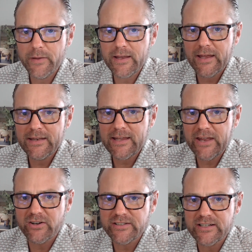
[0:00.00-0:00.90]

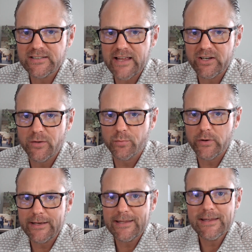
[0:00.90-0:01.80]
indicators is that your
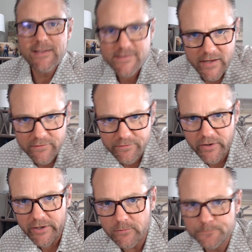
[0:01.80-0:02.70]
brain is on
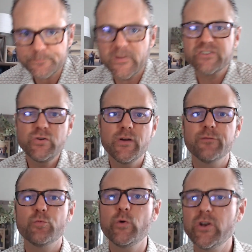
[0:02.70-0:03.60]
fire is you
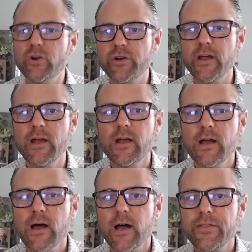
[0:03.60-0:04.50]
have weird
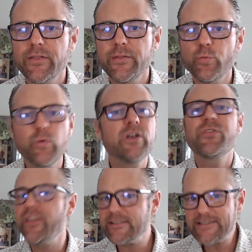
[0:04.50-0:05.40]

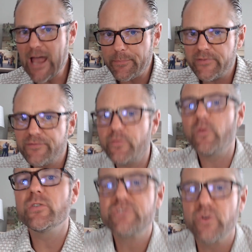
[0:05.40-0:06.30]
things happen.
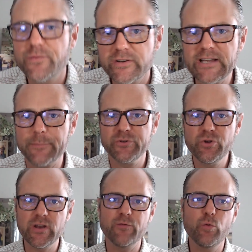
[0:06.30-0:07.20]
So for example, you
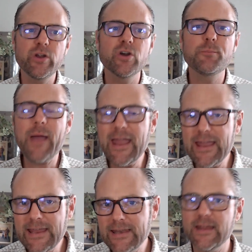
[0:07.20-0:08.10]
can have weird
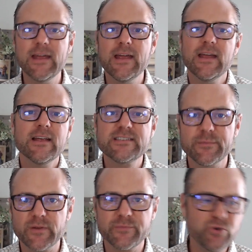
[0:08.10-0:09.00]
pain symptoms. You